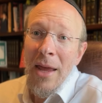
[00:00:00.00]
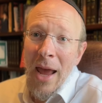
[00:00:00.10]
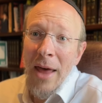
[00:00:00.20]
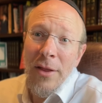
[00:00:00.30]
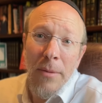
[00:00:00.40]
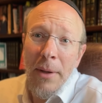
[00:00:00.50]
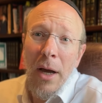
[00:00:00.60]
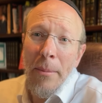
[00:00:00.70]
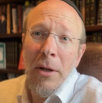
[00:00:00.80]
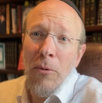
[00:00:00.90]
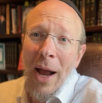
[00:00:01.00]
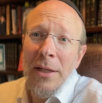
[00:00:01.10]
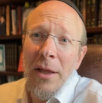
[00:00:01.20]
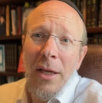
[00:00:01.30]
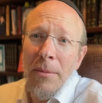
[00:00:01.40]
and then becoming
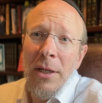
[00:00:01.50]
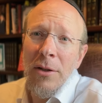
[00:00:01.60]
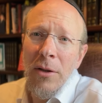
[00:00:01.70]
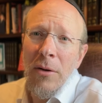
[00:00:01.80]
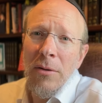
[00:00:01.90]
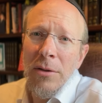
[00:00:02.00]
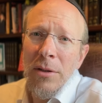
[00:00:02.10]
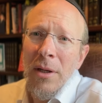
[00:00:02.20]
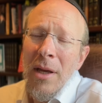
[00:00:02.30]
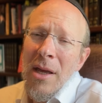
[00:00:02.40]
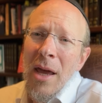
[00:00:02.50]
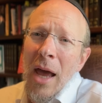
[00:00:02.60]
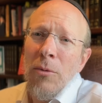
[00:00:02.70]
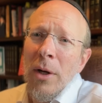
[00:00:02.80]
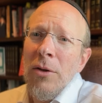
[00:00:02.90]
radically committed to those.
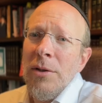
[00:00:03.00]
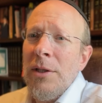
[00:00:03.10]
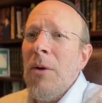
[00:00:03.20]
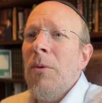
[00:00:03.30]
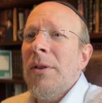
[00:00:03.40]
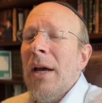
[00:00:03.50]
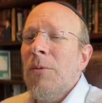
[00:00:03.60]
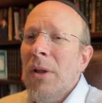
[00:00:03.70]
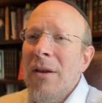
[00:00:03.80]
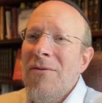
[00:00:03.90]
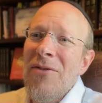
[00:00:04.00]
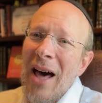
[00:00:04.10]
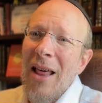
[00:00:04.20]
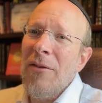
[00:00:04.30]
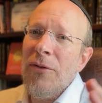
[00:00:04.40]
And what you'll see that will
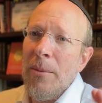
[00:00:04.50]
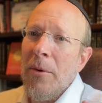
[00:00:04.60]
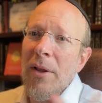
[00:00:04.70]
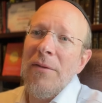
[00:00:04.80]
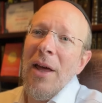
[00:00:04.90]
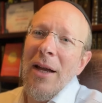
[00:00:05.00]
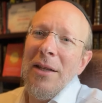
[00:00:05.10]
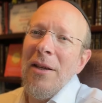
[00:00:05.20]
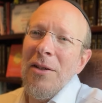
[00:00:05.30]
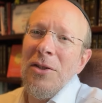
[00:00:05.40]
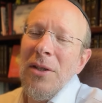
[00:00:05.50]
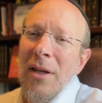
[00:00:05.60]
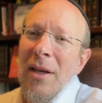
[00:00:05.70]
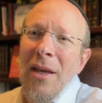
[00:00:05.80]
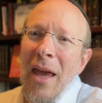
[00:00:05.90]
evolve from all of that is
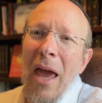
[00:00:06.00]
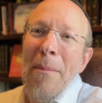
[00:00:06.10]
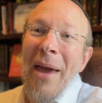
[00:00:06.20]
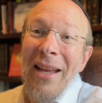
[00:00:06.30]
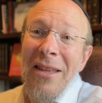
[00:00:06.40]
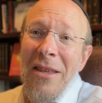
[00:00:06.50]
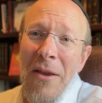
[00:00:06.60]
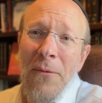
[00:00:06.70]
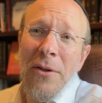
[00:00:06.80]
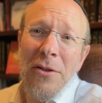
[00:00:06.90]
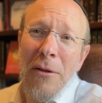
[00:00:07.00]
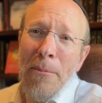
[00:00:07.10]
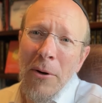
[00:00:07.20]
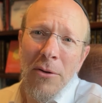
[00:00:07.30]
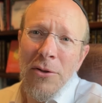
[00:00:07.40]
a magnificent
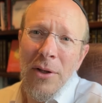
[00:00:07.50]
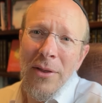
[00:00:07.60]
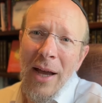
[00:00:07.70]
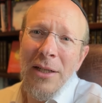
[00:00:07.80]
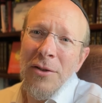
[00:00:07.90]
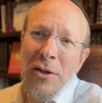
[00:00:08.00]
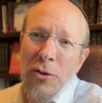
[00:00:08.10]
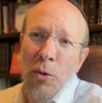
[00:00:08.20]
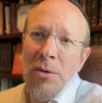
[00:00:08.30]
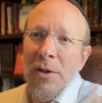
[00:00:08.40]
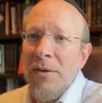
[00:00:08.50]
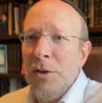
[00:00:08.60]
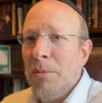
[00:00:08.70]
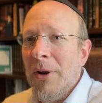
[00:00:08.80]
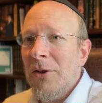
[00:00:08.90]
person that is a source of
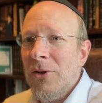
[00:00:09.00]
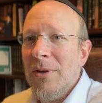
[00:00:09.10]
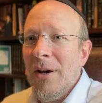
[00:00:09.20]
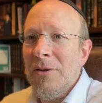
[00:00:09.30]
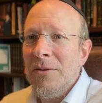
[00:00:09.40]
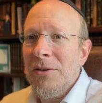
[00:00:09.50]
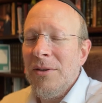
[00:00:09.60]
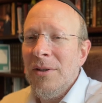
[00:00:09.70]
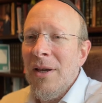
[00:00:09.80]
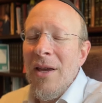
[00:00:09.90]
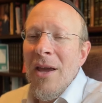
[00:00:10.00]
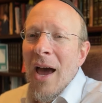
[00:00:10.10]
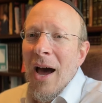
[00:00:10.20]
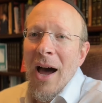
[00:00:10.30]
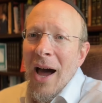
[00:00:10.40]
inspiration to others.
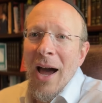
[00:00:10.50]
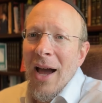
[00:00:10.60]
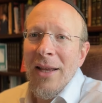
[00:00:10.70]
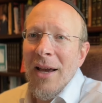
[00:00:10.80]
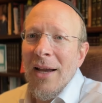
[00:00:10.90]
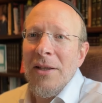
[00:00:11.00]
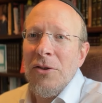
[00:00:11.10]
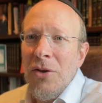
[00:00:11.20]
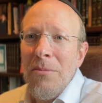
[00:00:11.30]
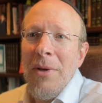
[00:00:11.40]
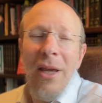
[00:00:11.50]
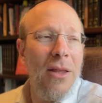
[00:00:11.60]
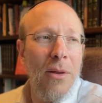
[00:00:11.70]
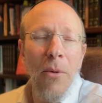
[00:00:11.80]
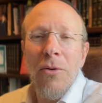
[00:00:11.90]
I, I, I to me,
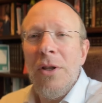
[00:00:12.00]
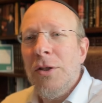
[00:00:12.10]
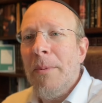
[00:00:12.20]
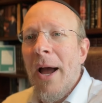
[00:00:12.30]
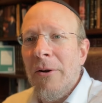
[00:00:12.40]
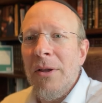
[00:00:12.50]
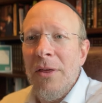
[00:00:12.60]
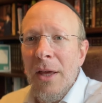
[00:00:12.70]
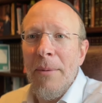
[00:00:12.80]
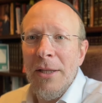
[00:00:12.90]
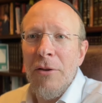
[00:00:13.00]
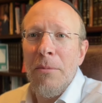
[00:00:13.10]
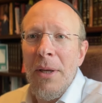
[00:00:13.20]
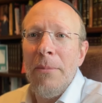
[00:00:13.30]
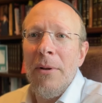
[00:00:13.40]
the most inspiring thing about other
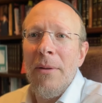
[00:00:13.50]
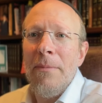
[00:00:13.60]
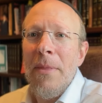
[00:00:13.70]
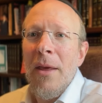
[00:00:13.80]
people